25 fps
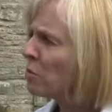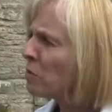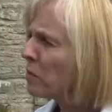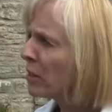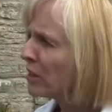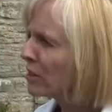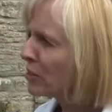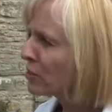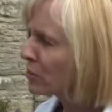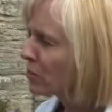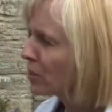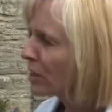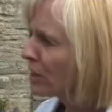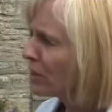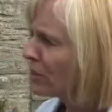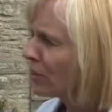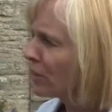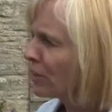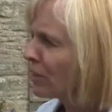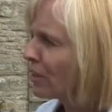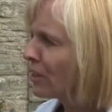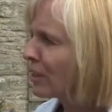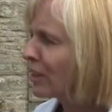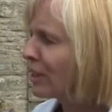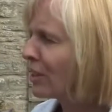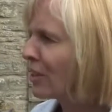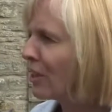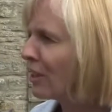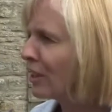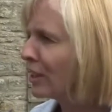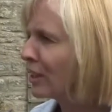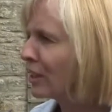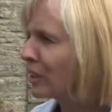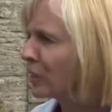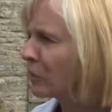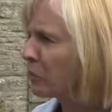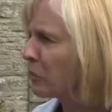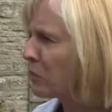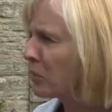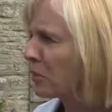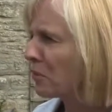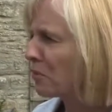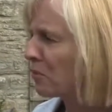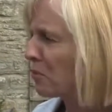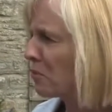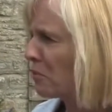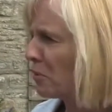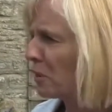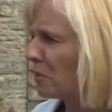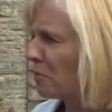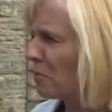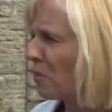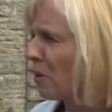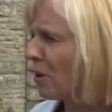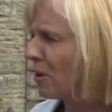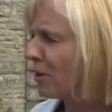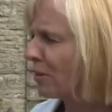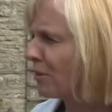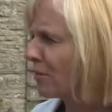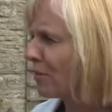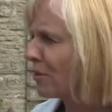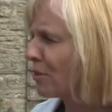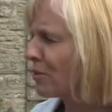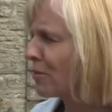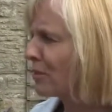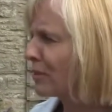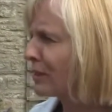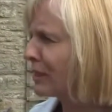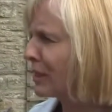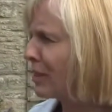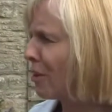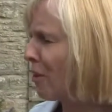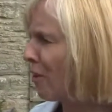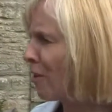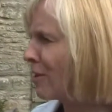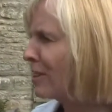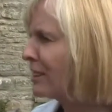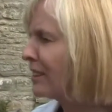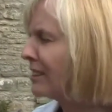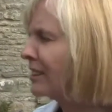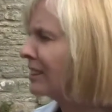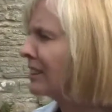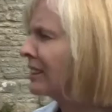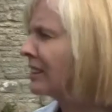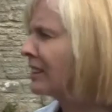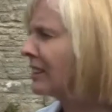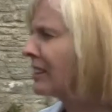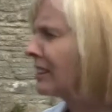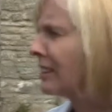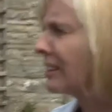by trade you're an archaeologist, but what part of you is the artist?